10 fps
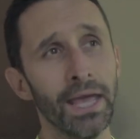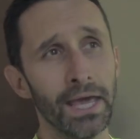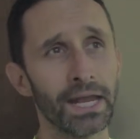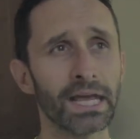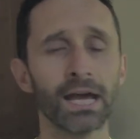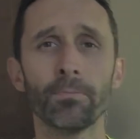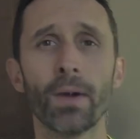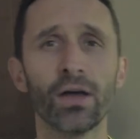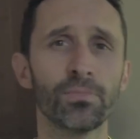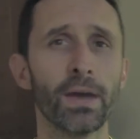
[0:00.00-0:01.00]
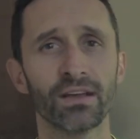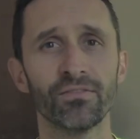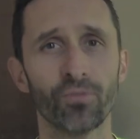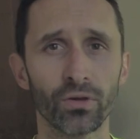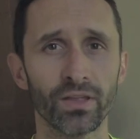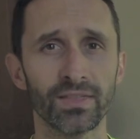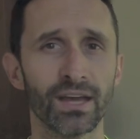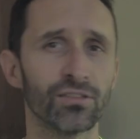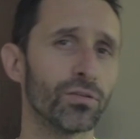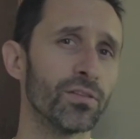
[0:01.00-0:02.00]
And I kind of bounce back and forth like
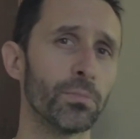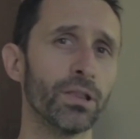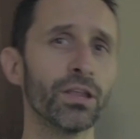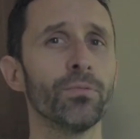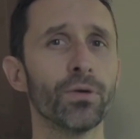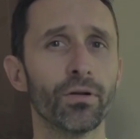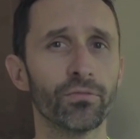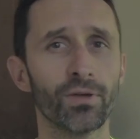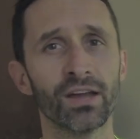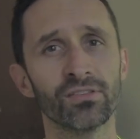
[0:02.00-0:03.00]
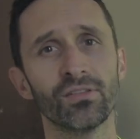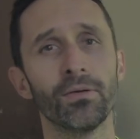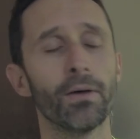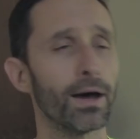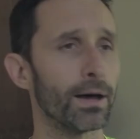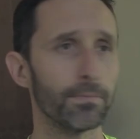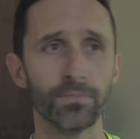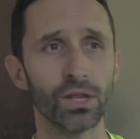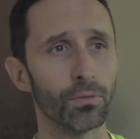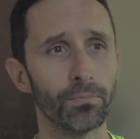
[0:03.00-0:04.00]
that, so it gives them a little bit of rest, um,
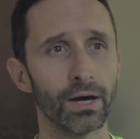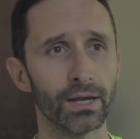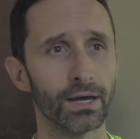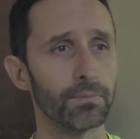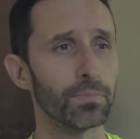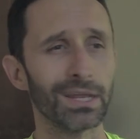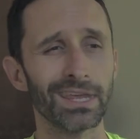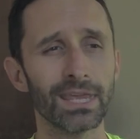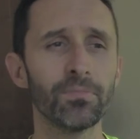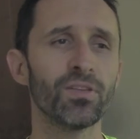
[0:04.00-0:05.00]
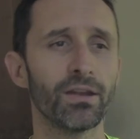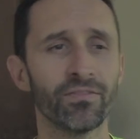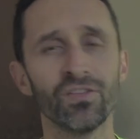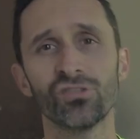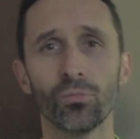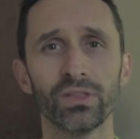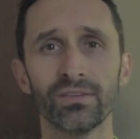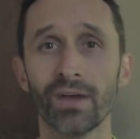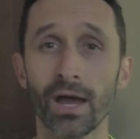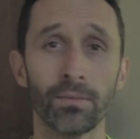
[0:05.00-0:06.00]
you know, but, uh, but it keeps it efficient with the
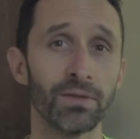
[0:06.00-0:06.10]
time.